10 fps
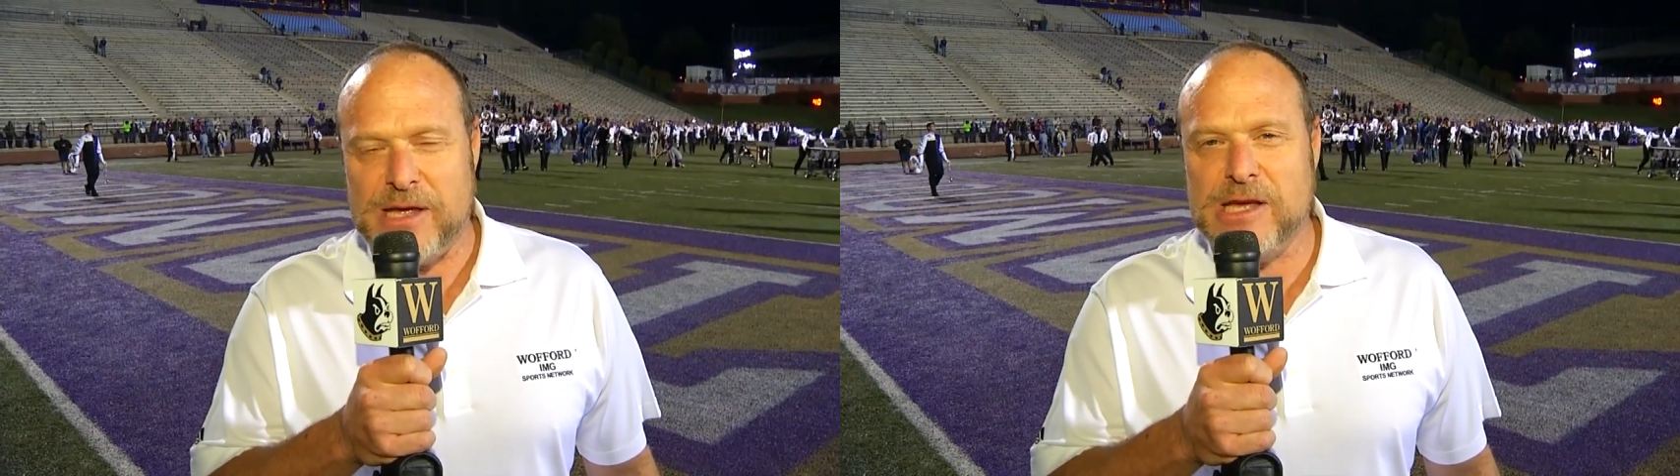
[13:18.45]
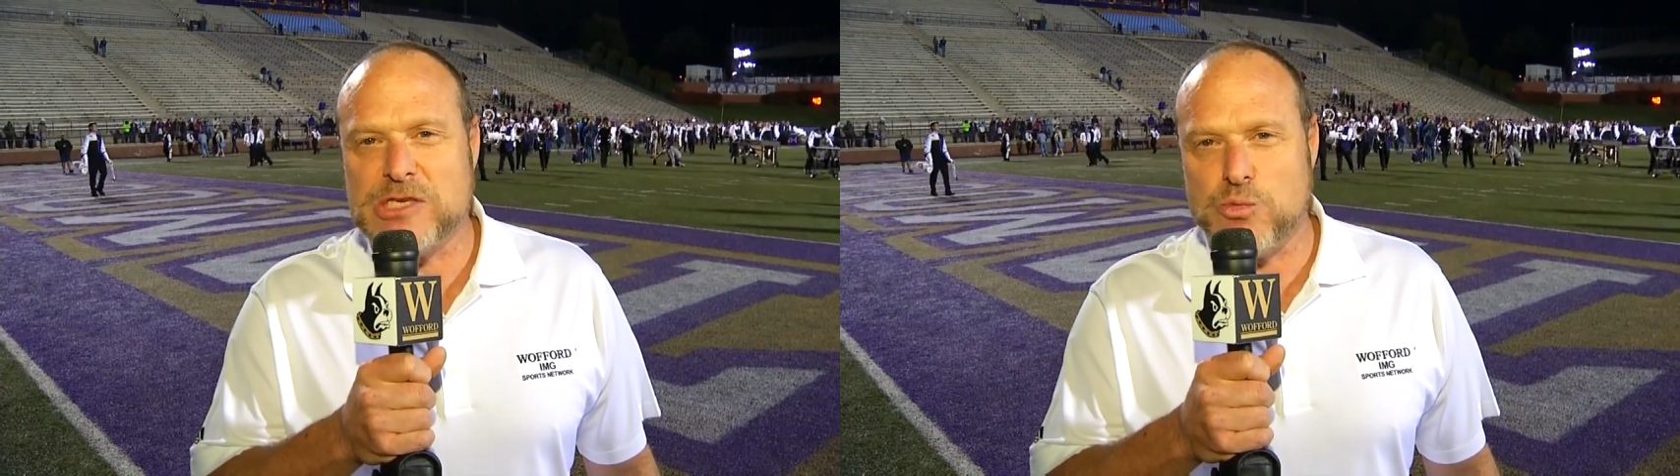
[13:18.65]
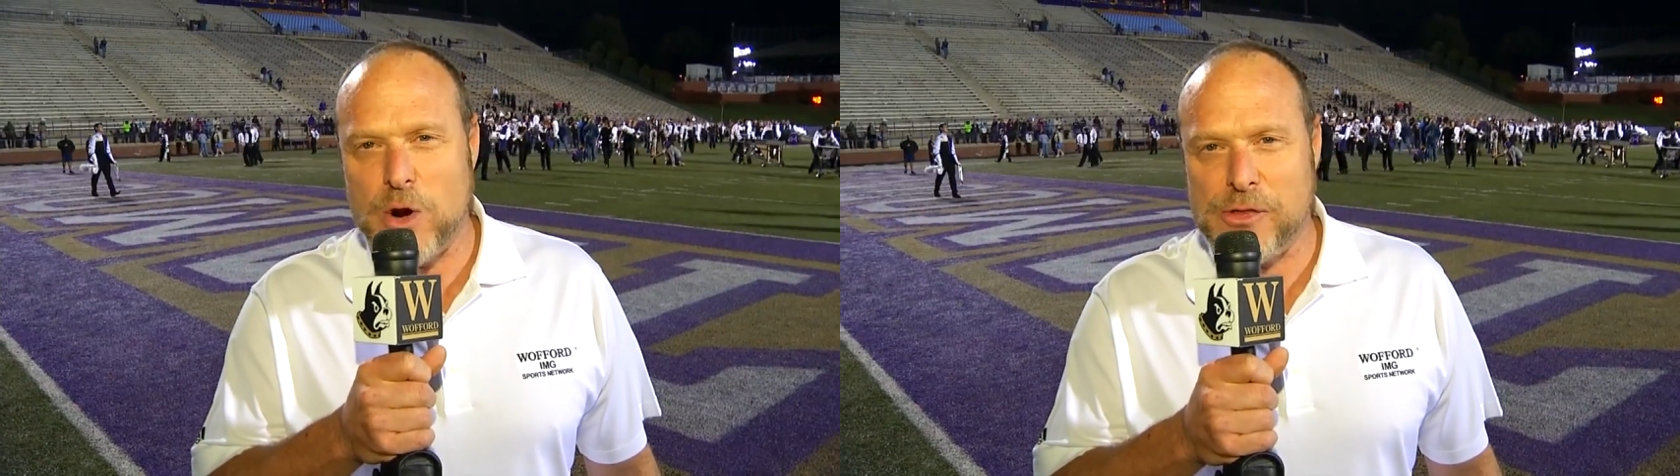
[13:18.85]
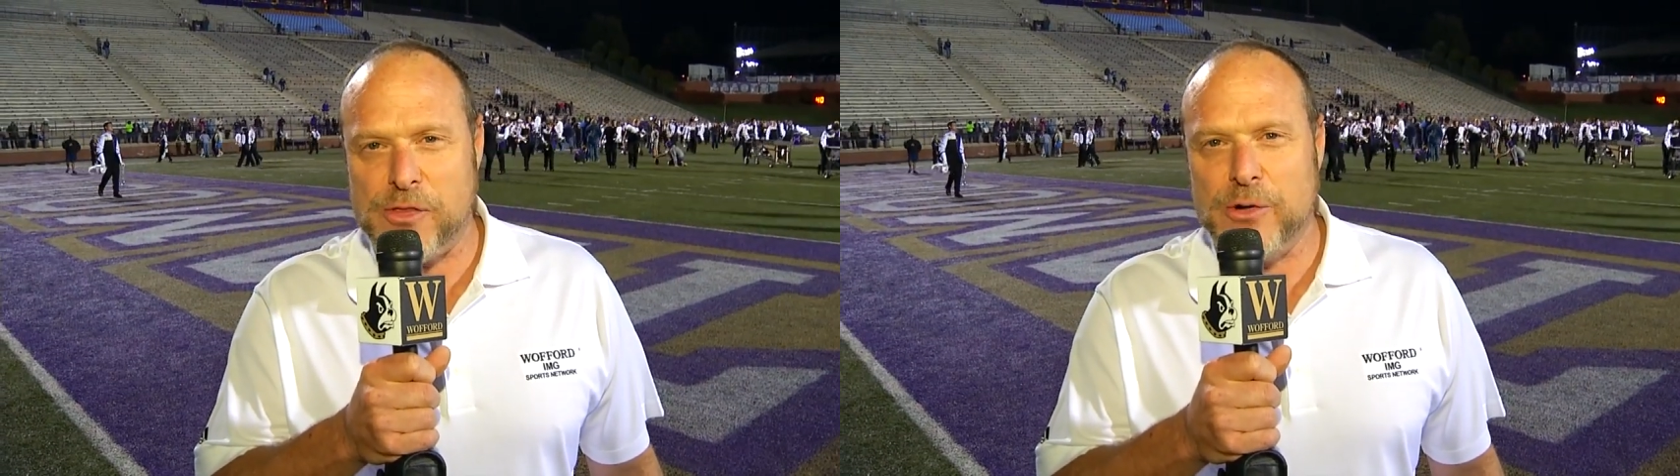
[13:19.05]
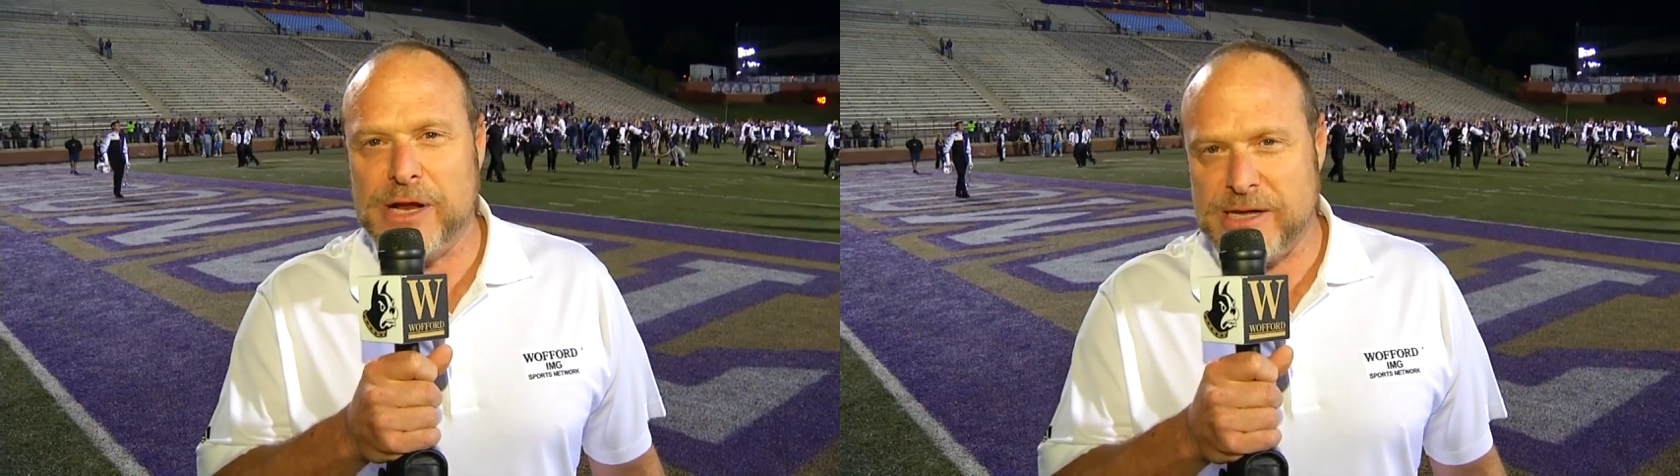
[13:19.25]
is one
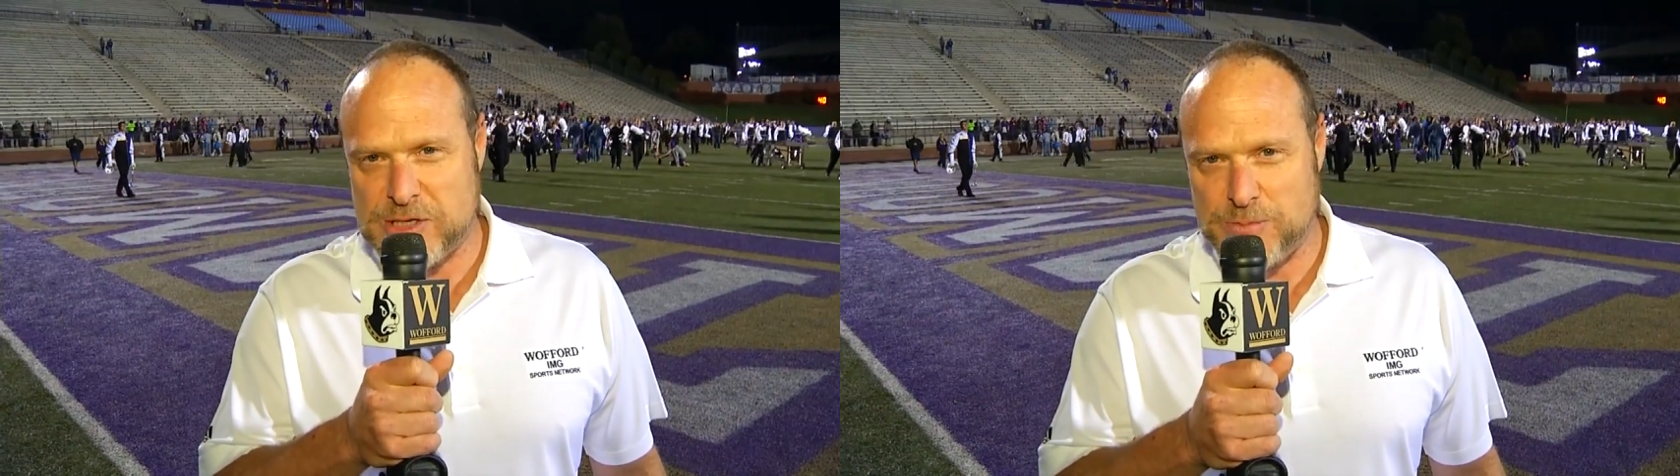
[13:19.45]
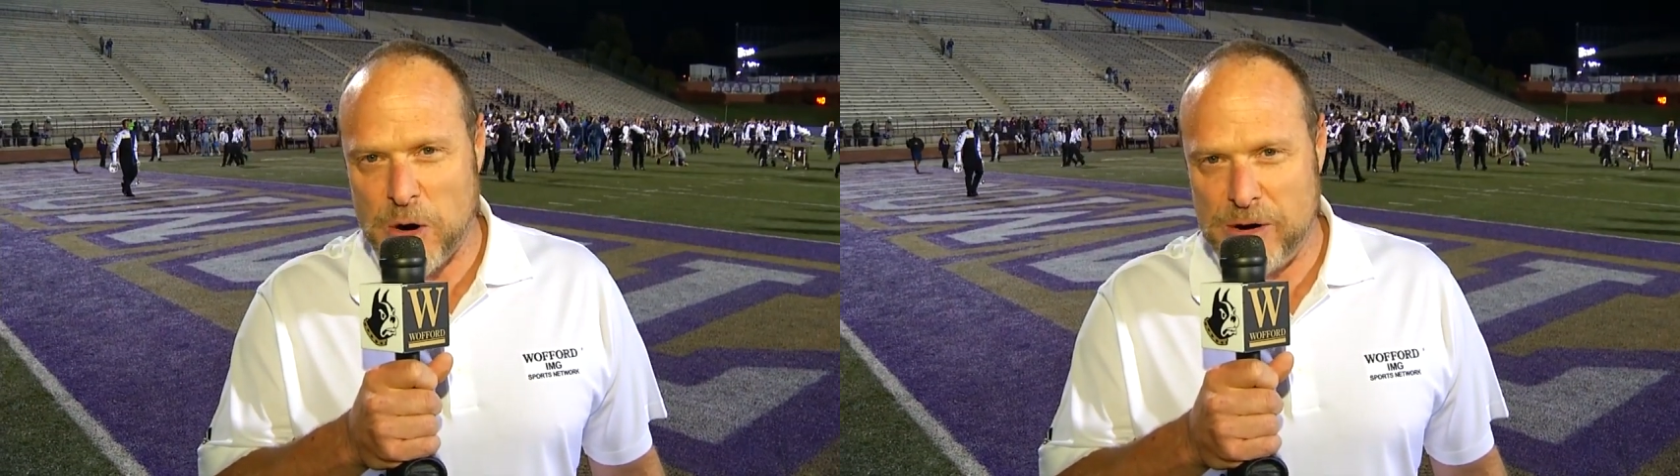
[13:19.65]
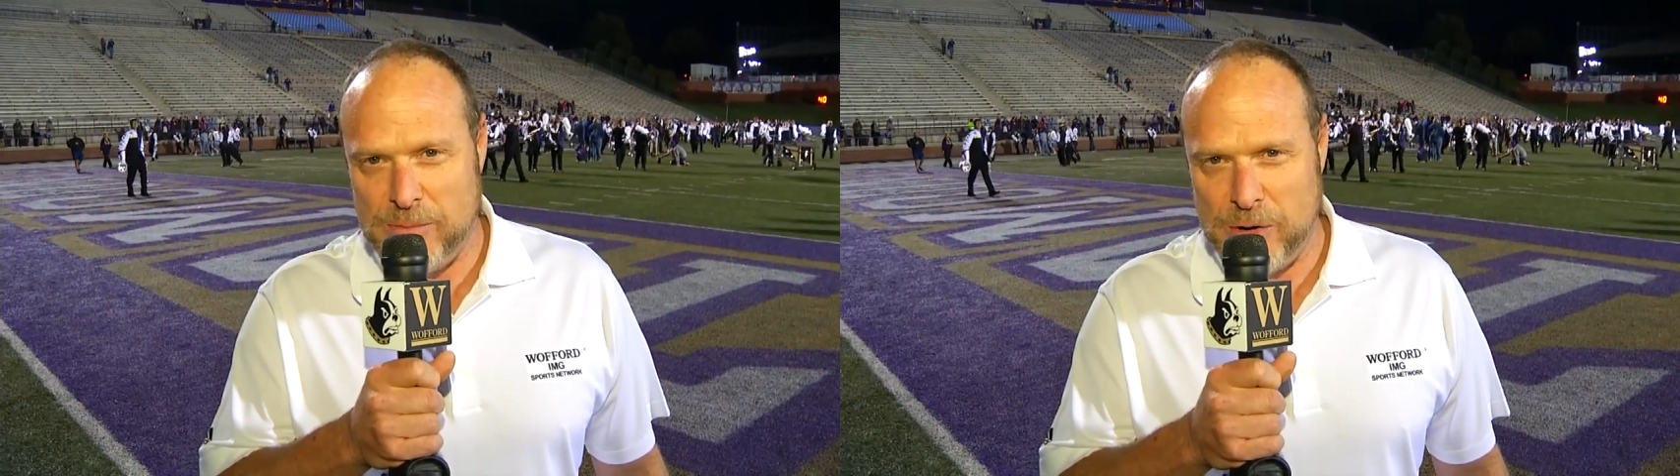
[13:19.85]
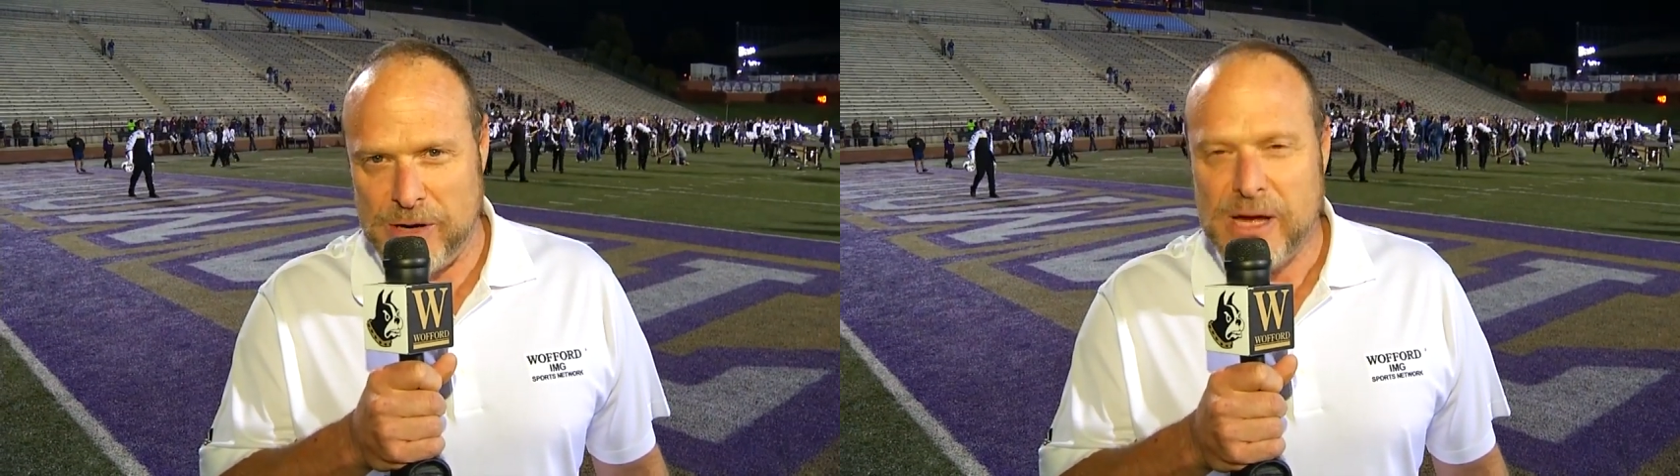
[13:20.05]
thirty in Spartanburg.